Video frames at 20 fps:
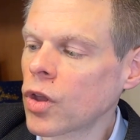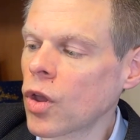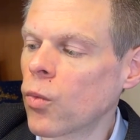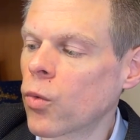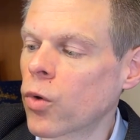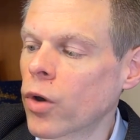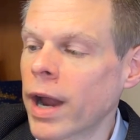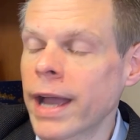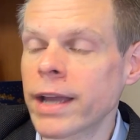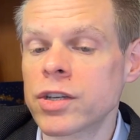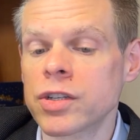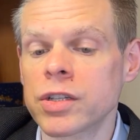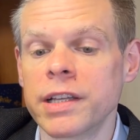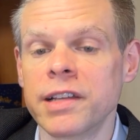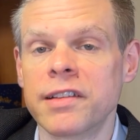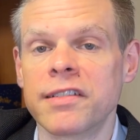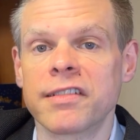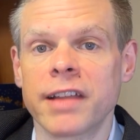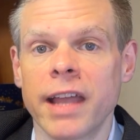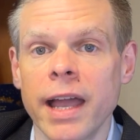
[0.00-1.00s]
We're actually
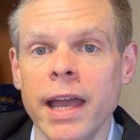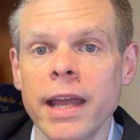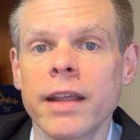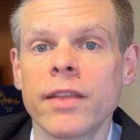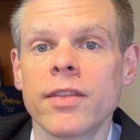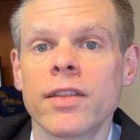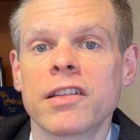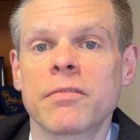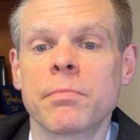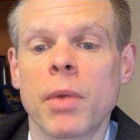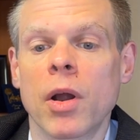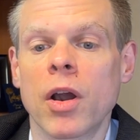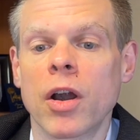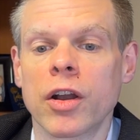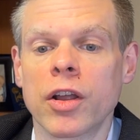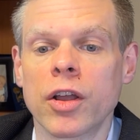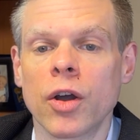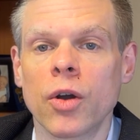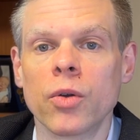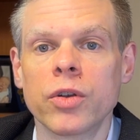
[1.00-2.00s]
scanning this
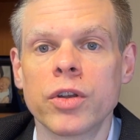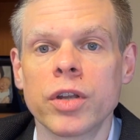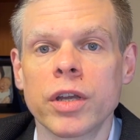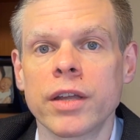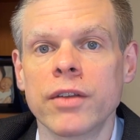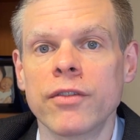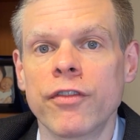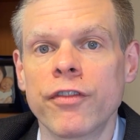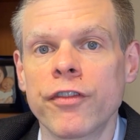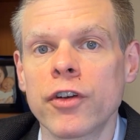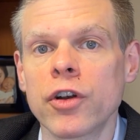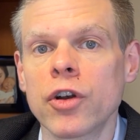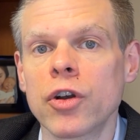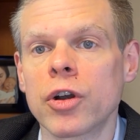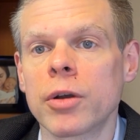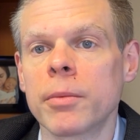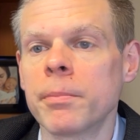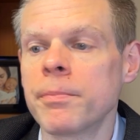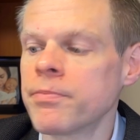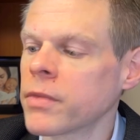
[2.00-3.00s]
barcode to
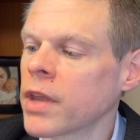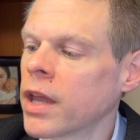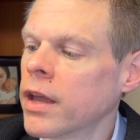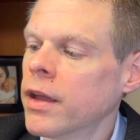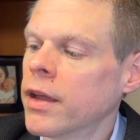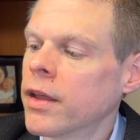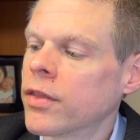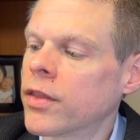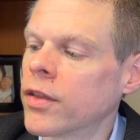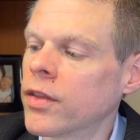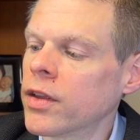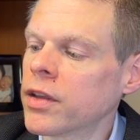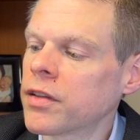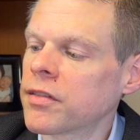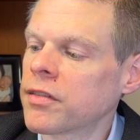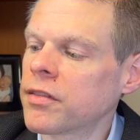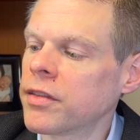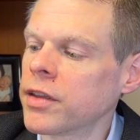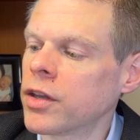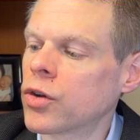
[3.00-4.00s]
confirm that this
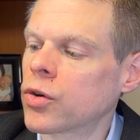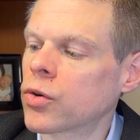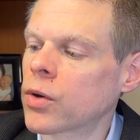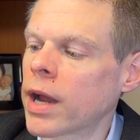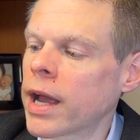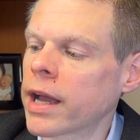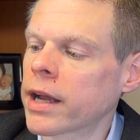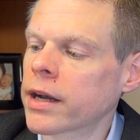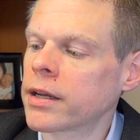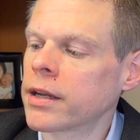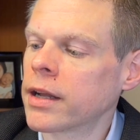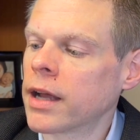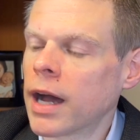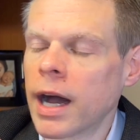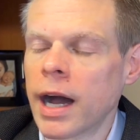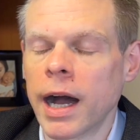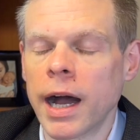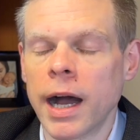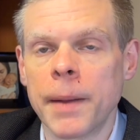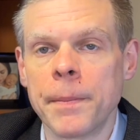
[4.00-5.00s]
is the correct
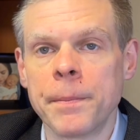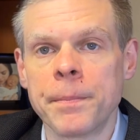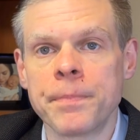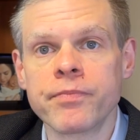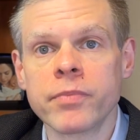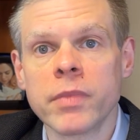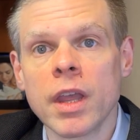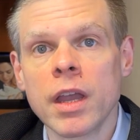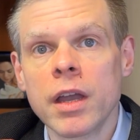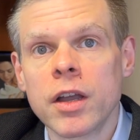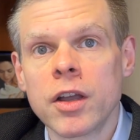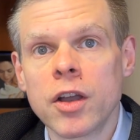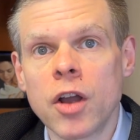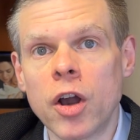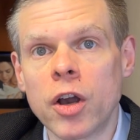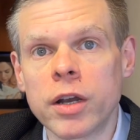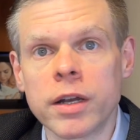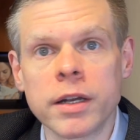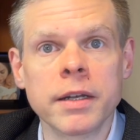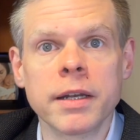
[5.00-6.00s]

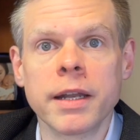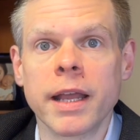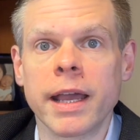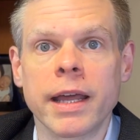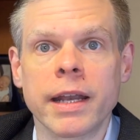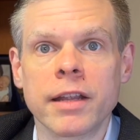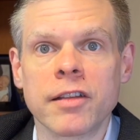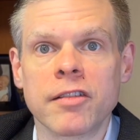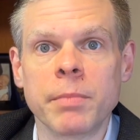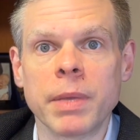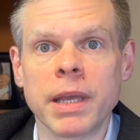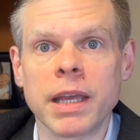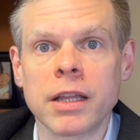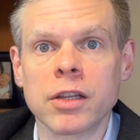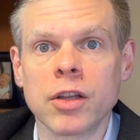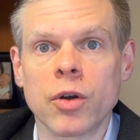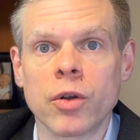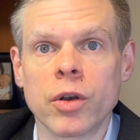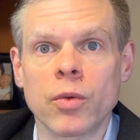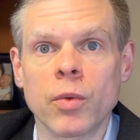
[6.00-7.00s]
carton and it's being
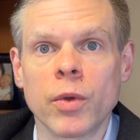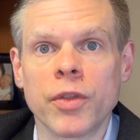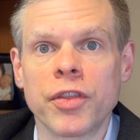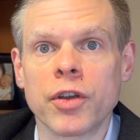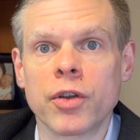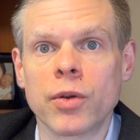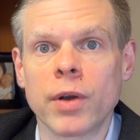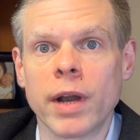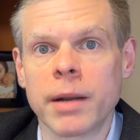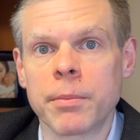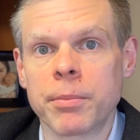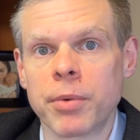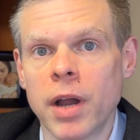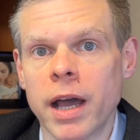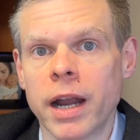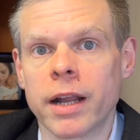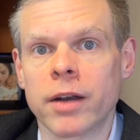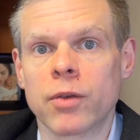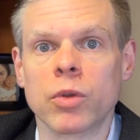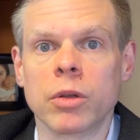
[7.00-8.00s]
loaded with the correct
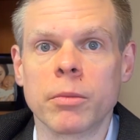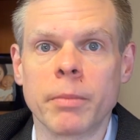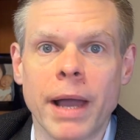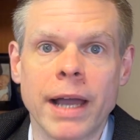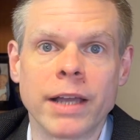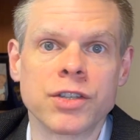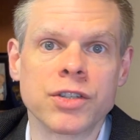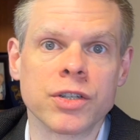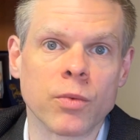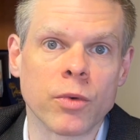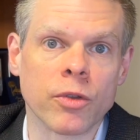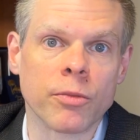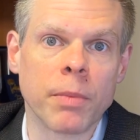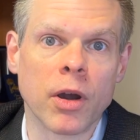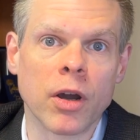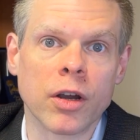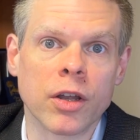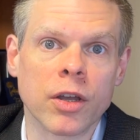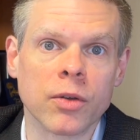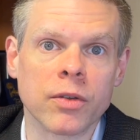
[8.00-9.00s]
product. We'll match it with
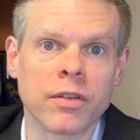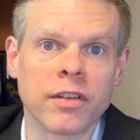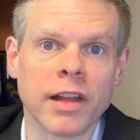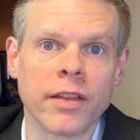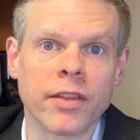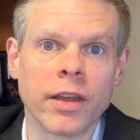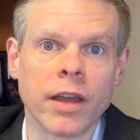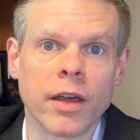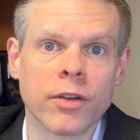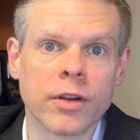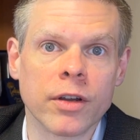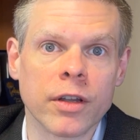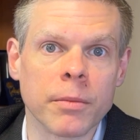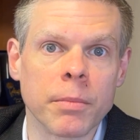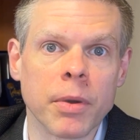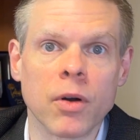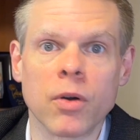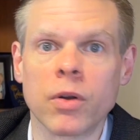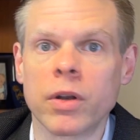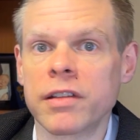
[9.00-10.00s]
barcodes on the other
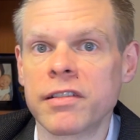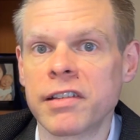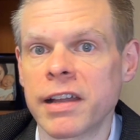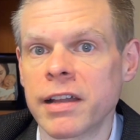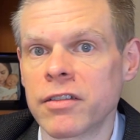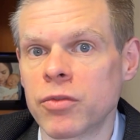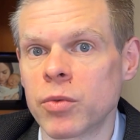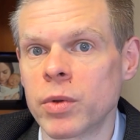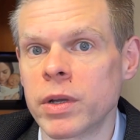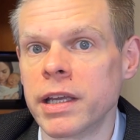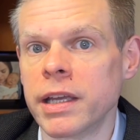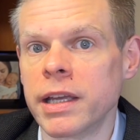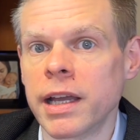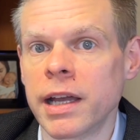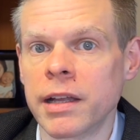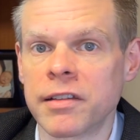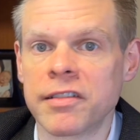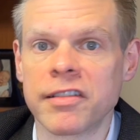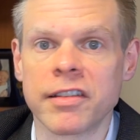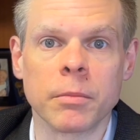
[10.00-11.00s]
components as we
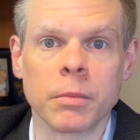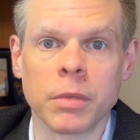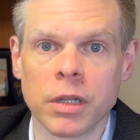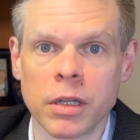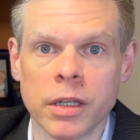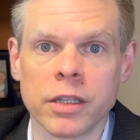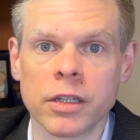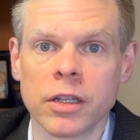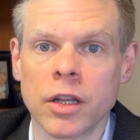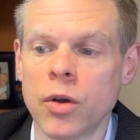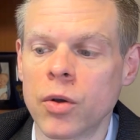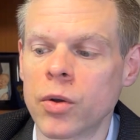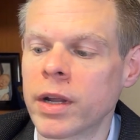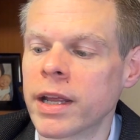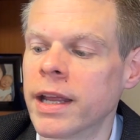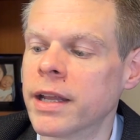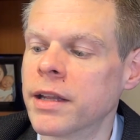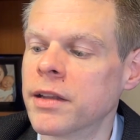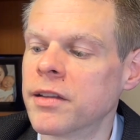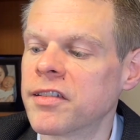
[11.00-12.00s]
assemble and load
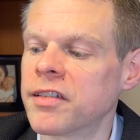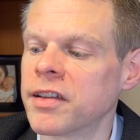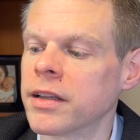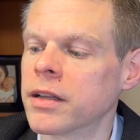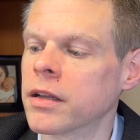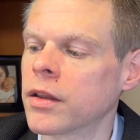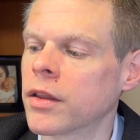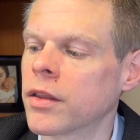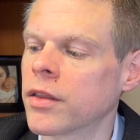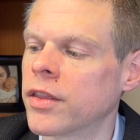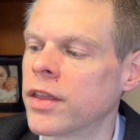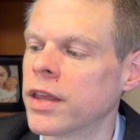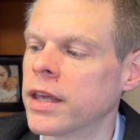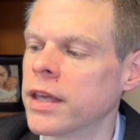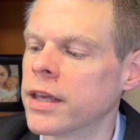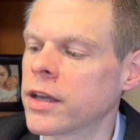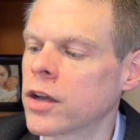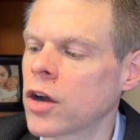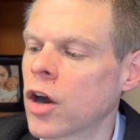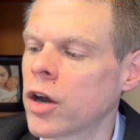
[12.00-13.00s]
and seal
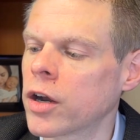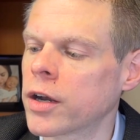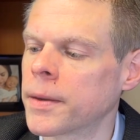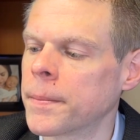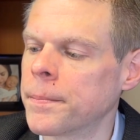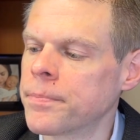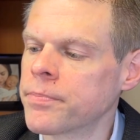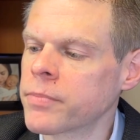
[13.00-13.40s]
the carton.